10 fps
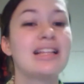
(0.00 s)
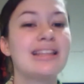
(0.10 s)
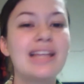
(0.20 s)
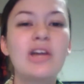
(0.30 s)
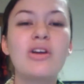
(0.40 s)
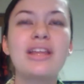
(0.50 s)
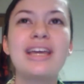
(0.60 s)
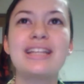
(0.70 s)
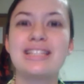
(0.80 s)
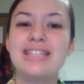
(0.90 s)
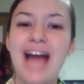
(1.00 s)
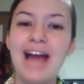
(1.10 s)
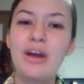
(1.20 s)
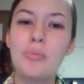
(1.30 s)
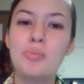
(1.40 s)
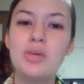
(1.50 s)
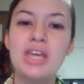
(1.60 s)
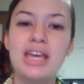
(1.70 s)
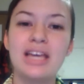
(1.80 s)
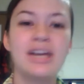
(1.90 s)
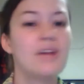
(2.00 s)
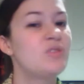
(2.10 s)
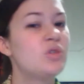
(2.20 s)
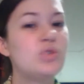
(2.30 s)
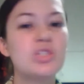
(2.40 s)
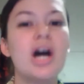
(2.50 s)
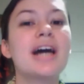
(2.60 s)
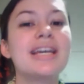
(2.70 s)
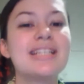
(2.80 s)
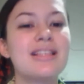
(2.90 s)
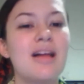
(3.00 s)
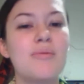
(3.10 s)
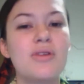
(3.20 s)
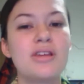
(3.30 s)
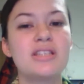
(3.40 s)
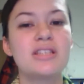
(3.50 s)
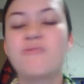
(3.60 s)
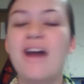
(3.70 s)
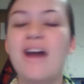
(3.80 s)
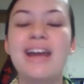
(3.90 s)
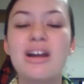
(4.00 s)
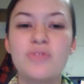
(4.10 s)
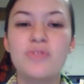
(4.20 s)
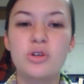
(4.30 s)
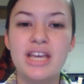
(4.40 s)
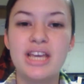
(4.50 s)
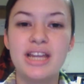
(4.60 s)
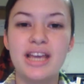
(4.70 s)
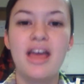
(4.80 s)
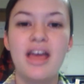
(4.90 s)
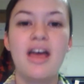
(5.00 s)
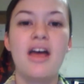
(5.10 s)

literally its entire being to stalking celebrities to find out if they're dating,